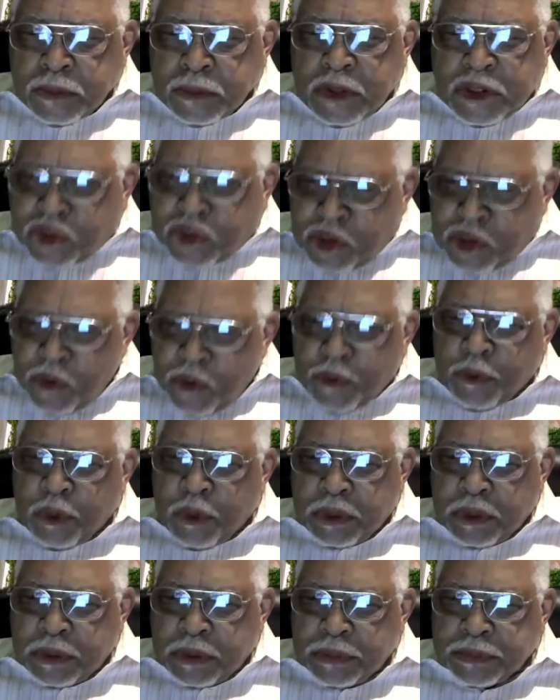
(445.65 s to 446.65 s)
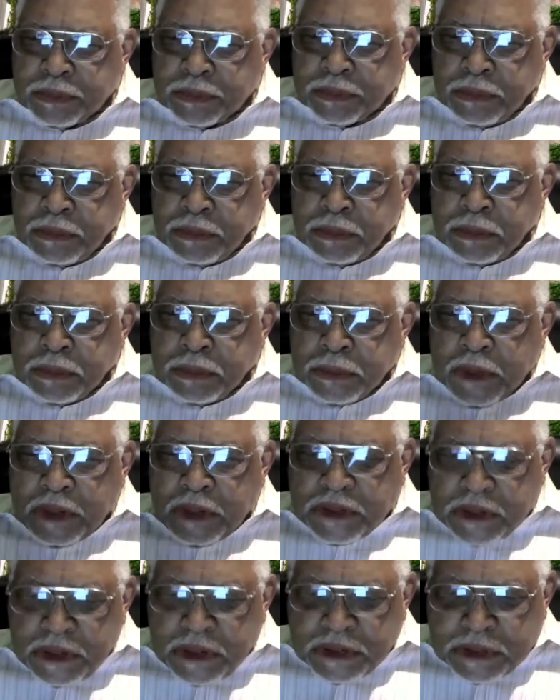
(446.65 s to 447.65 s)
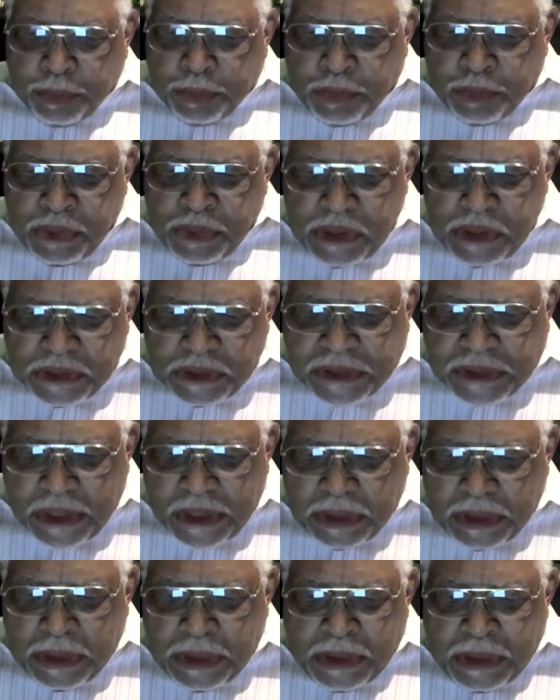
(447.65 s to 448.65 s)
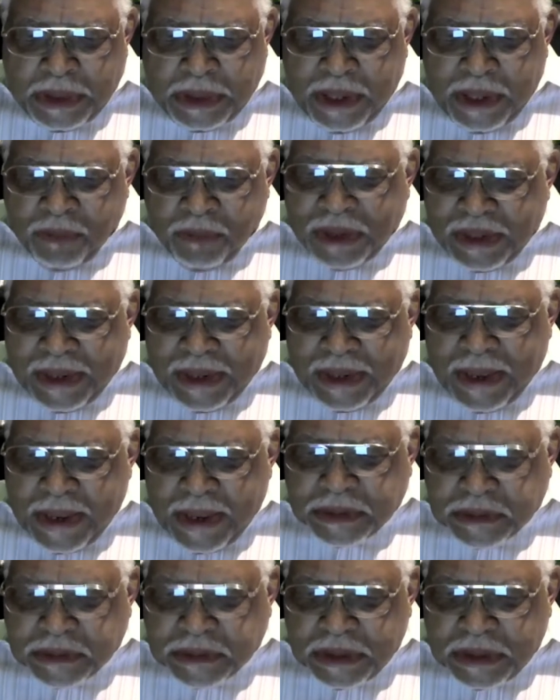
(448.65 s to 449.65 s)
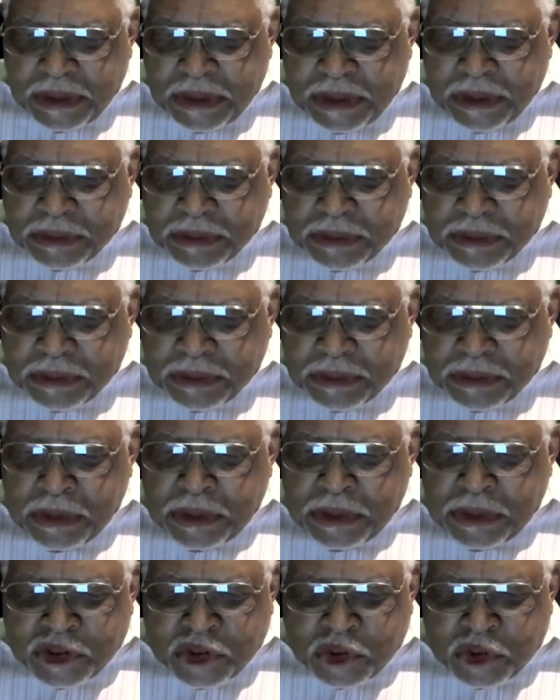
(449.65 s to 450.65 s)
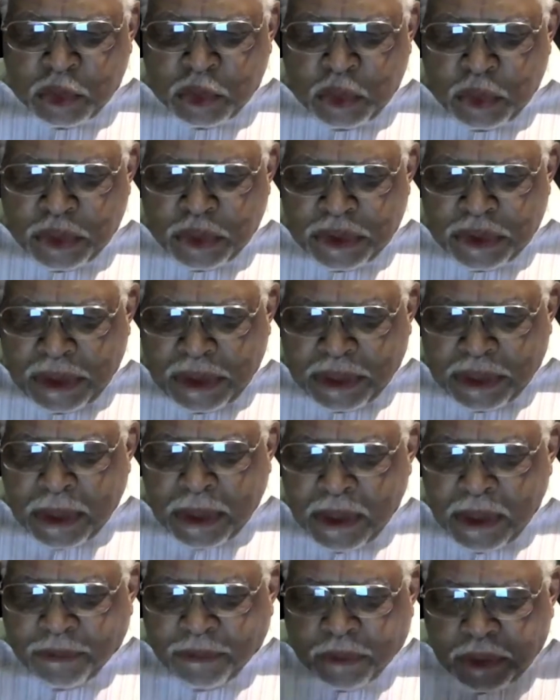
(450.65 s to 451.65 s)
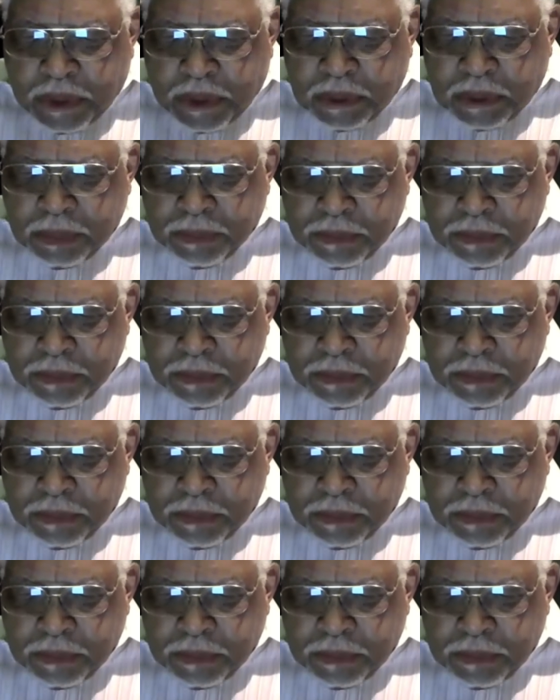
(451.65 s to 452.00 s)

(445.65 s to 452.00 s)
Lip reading: It's different. It's a peace that everlasting and is soothing and comforting.